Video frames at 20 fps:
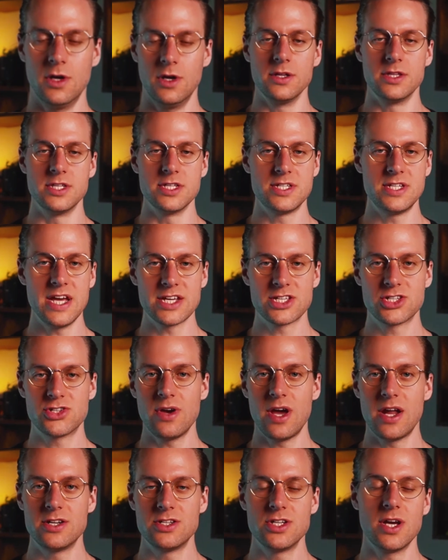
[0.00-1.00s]
right, this next
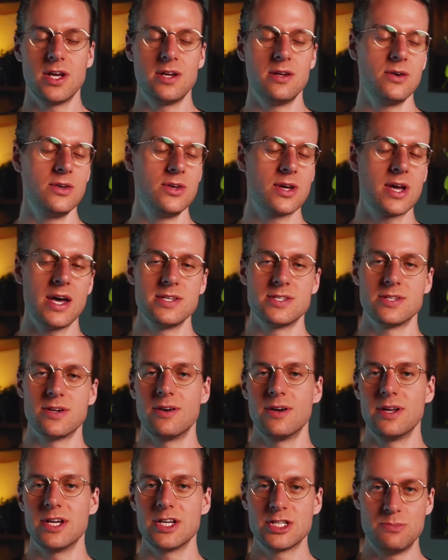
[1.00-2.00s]
strategy, I know you guys
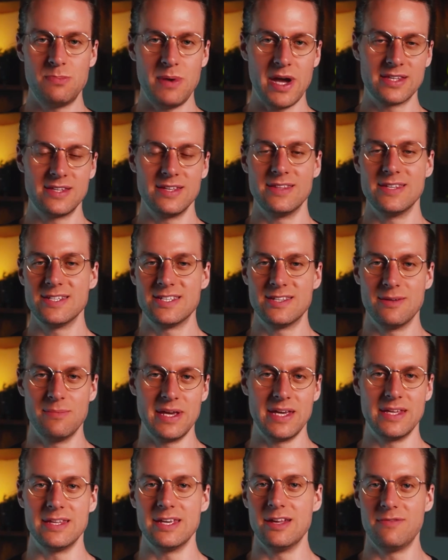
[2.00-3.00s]
already expected this to be
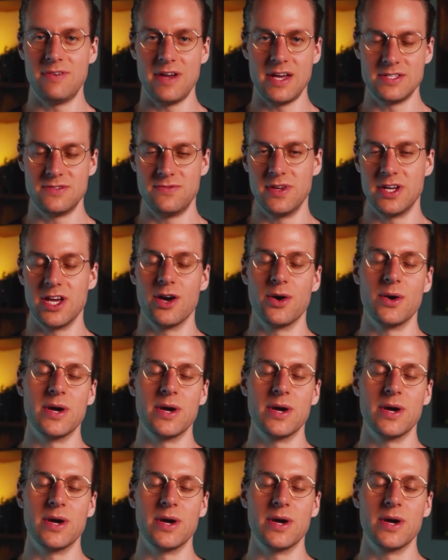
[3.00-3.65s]
in the advanced video.